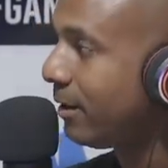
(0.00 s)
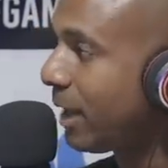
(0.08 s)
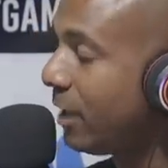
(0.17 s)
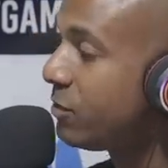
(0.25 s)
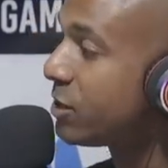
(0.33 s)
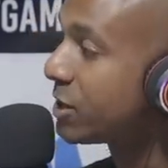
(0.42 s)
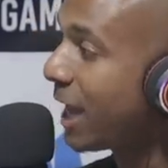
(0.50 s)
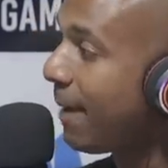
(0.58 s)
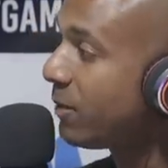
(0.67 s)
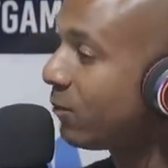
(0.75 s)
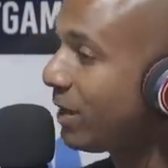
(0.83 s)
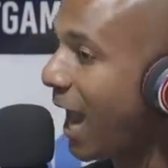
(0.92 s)
They used to
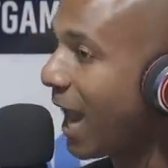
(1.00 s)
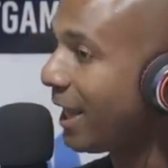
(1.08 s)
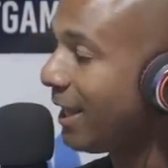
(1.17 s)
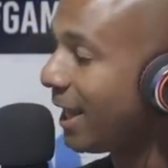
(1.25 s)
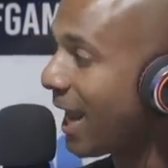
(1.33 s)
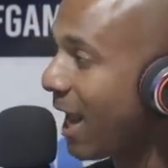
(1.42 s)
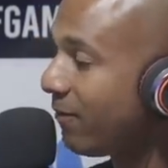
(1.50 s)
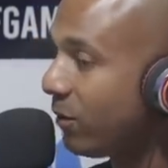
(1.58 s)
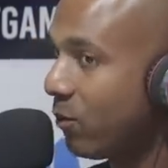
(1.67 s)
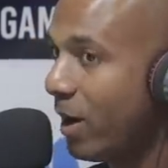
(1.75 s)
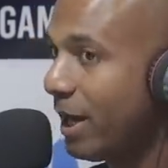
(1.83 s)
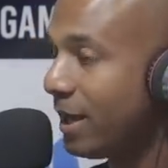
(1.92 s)
escape the reality of life, and
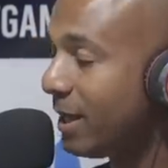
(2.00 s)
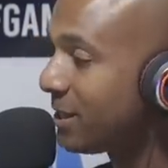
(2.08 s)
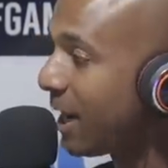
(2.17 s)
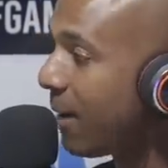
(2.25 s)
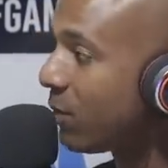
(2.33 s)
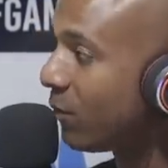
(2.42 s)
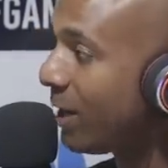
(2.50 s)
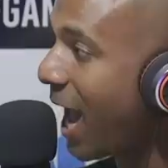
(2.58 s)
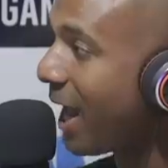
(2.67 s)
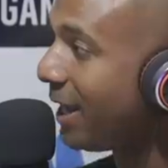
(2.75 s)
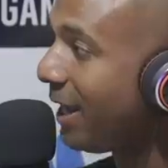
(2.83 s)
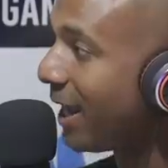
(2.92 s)
the way that they escaped the
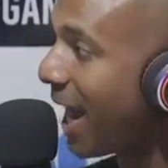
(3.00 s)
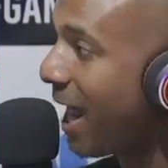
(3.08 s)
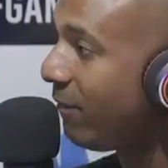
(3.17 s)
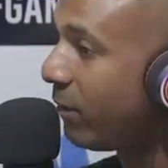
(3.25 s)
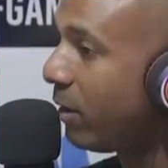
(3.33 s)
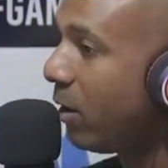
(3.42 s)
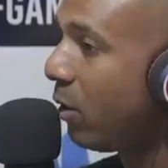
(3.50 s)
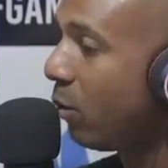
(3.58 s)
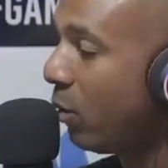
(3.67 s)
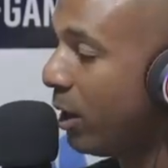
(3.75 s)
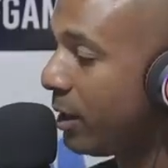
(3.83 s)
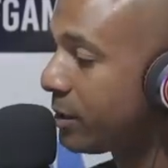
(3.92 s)
reality of life
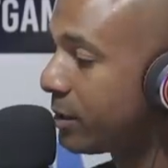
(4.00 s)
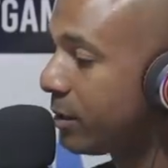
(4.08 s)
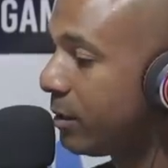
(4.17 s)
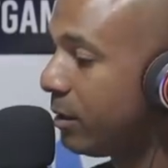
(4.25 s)
was